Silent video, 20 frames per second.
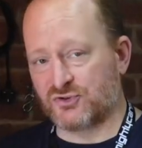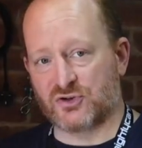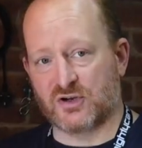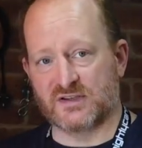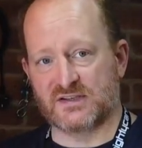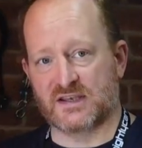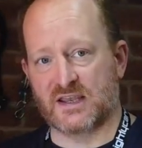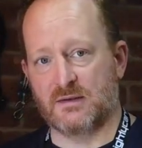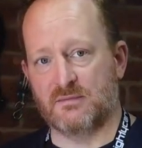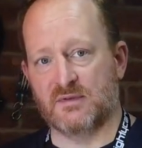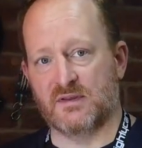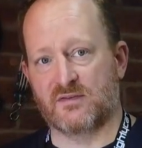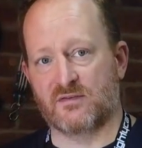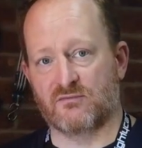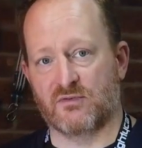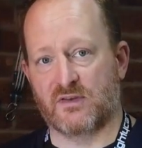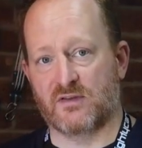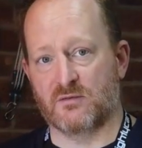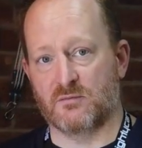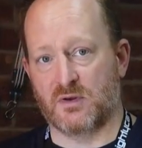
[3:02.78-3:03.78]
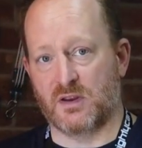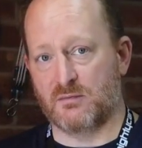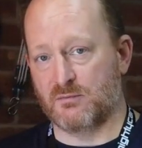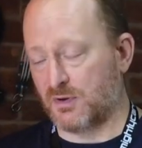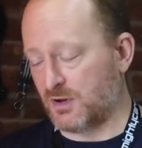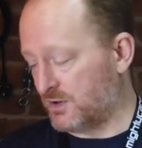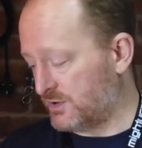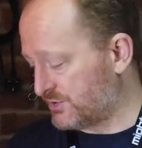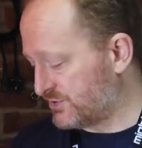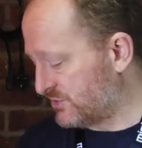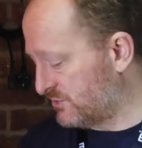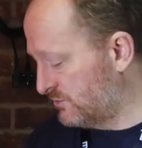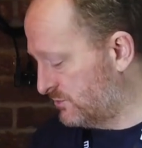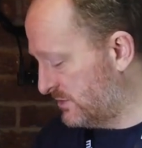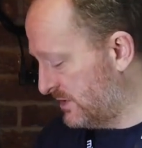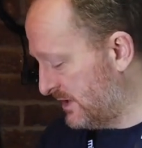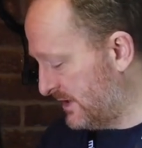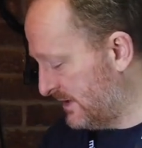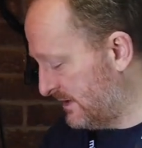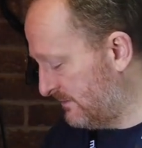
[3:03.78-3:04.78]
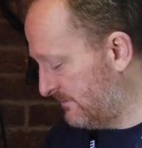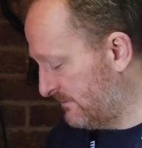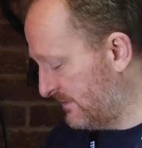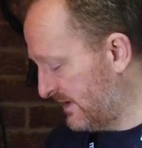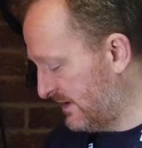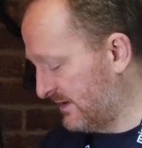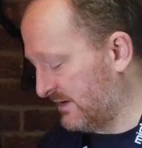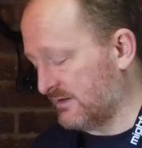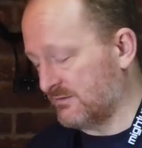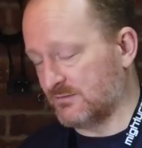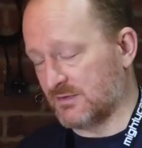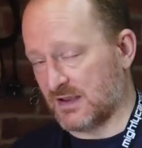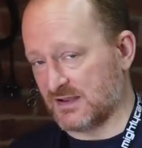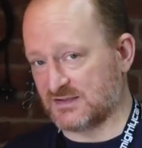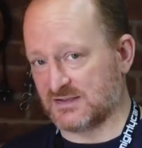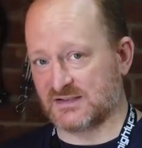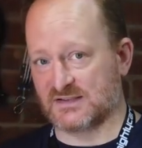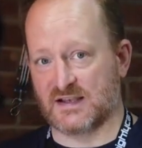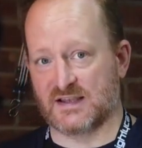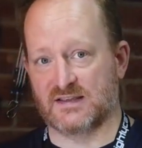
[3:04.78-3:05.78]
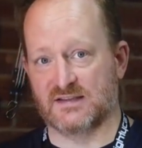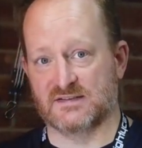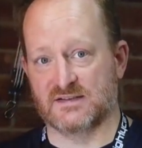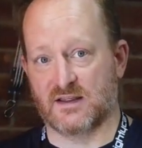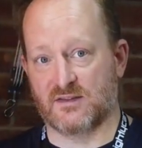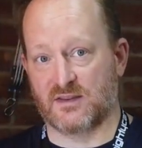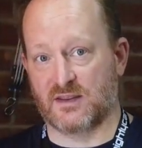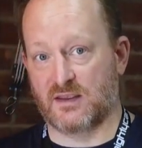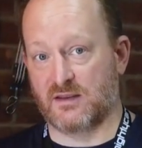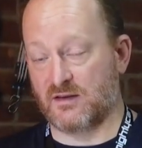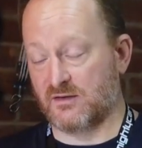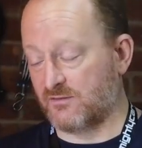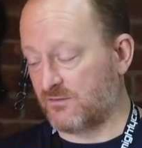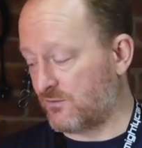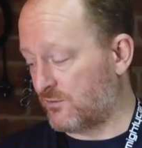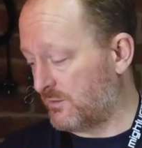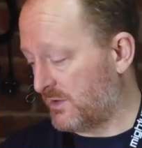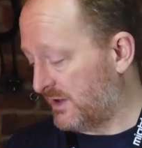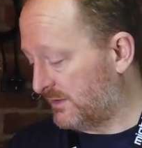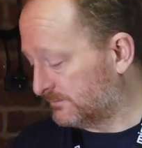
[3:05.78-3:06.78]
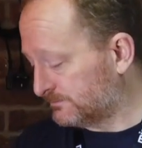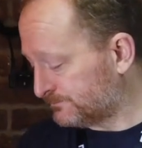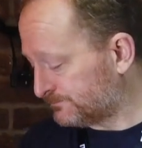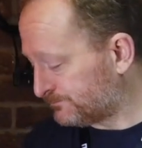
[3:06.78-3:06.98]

try to keep this reasonably impartial, and as I say, there's nothing in it for me.